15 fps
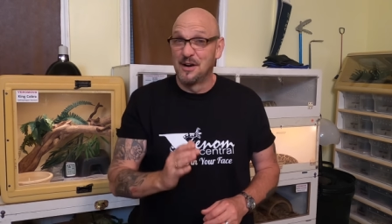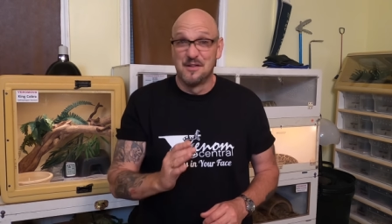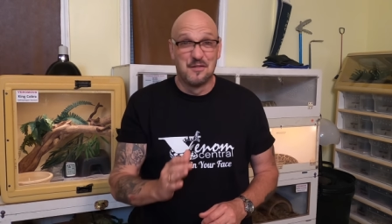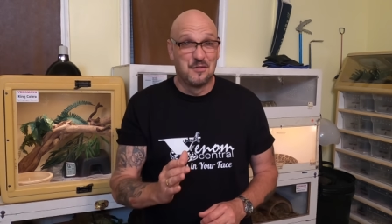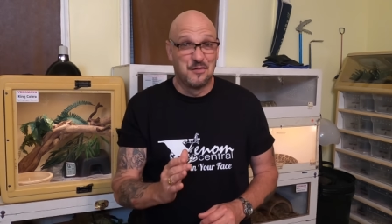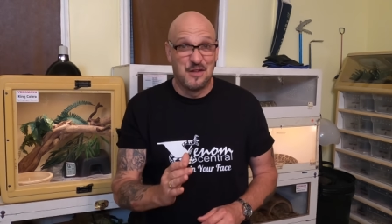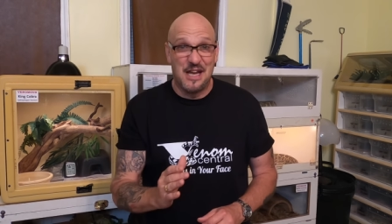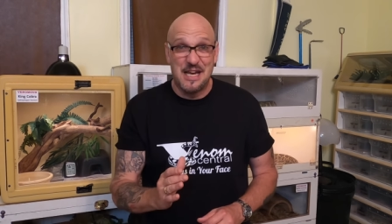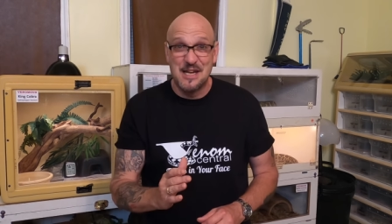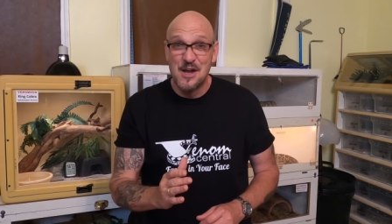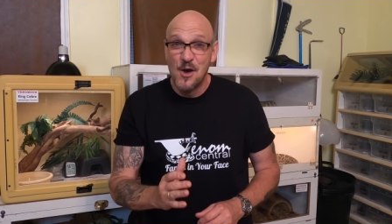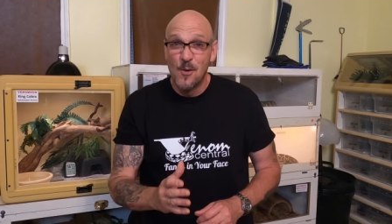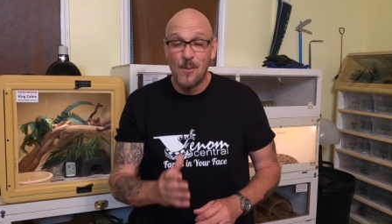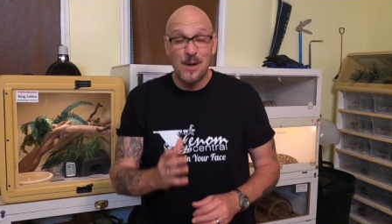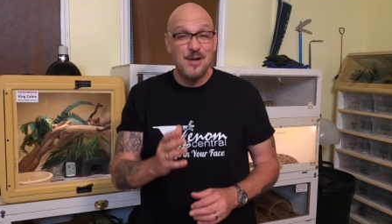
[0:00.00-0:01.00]
going to see.
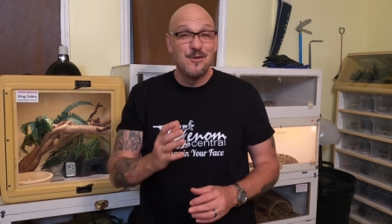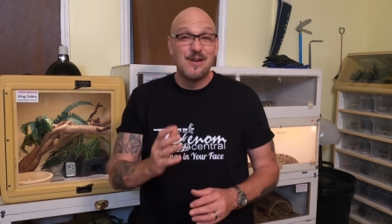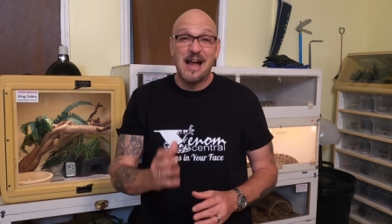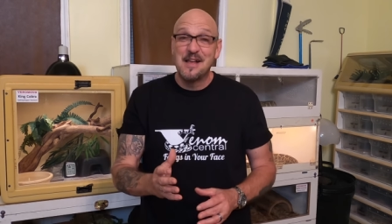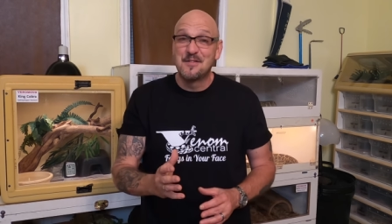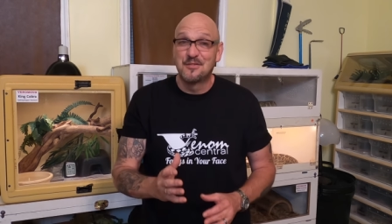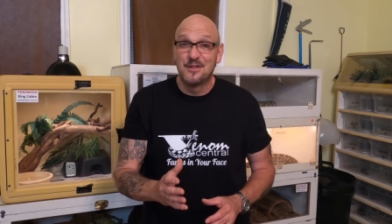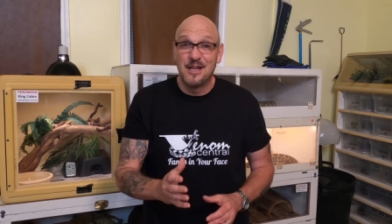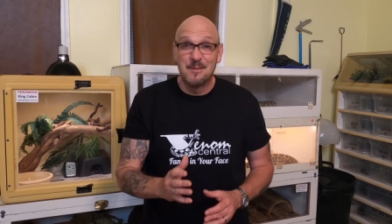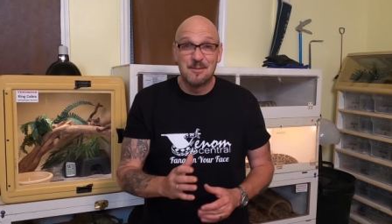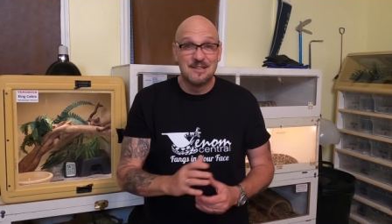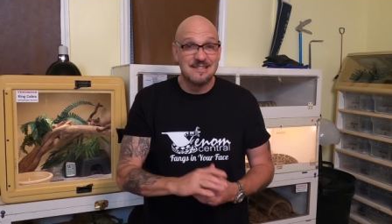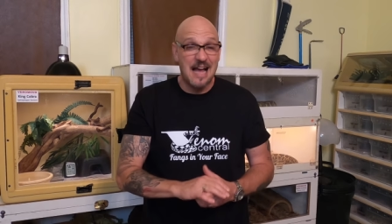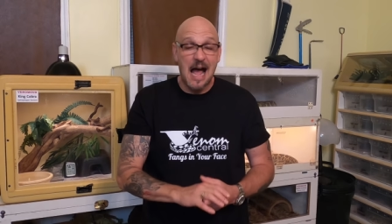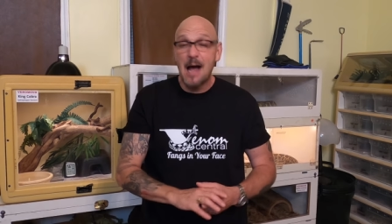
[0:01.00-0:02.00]
Where do you guys see them?
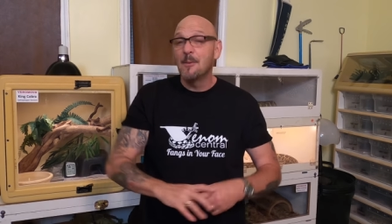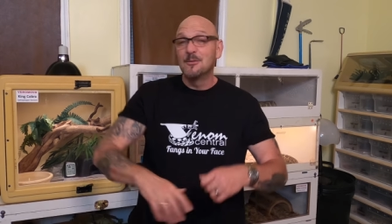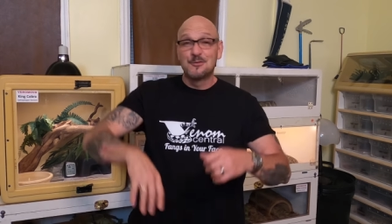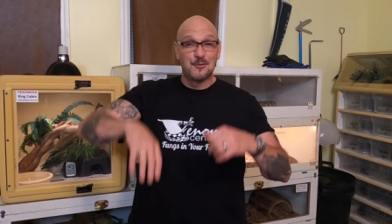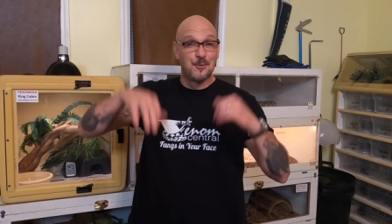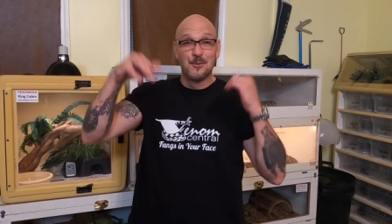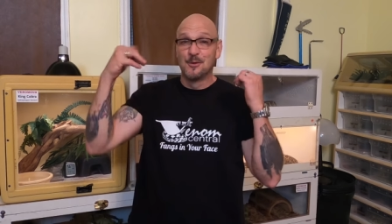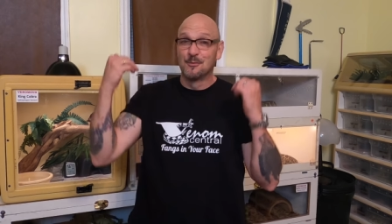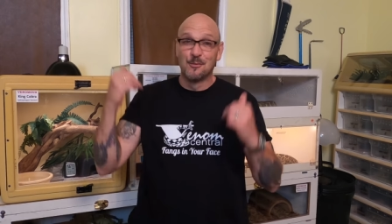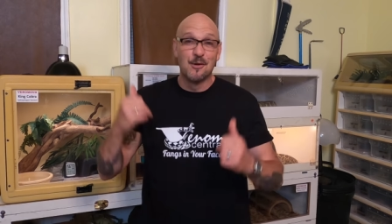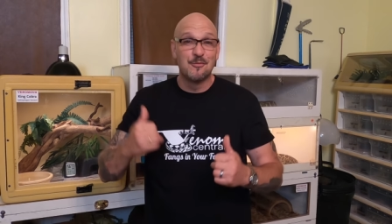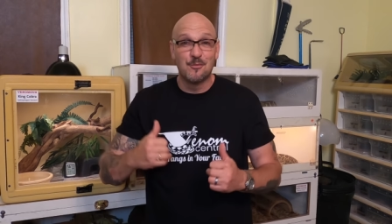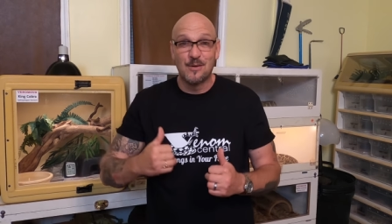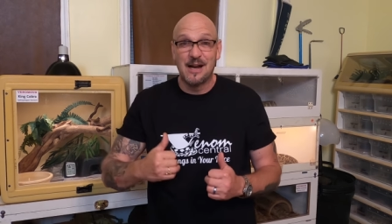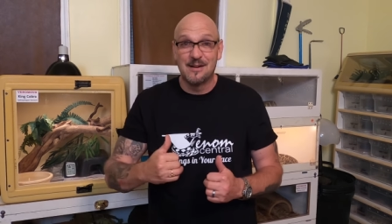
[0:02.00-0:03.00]
Because I was through the
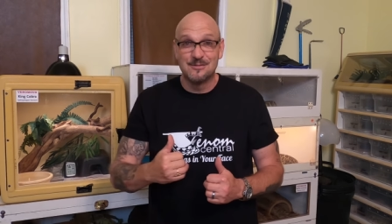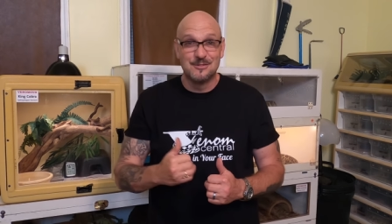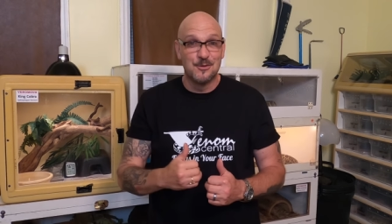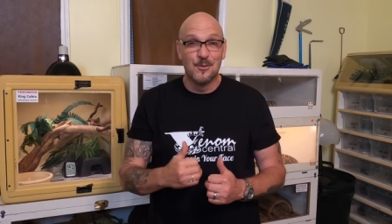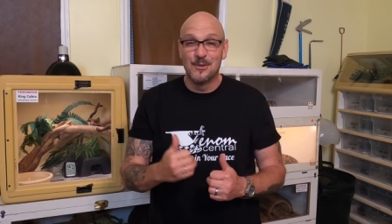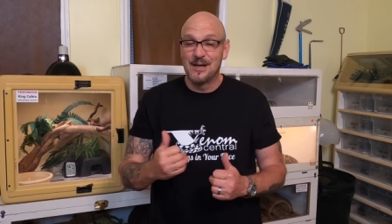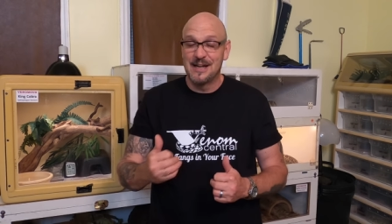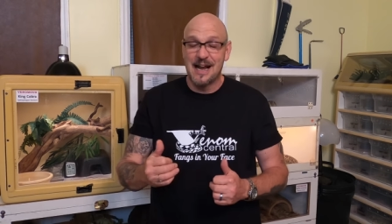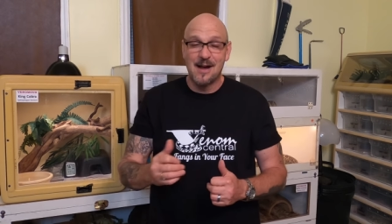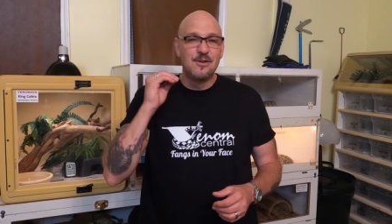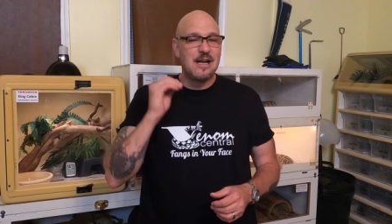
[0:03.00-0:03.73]
roof when I was doing it.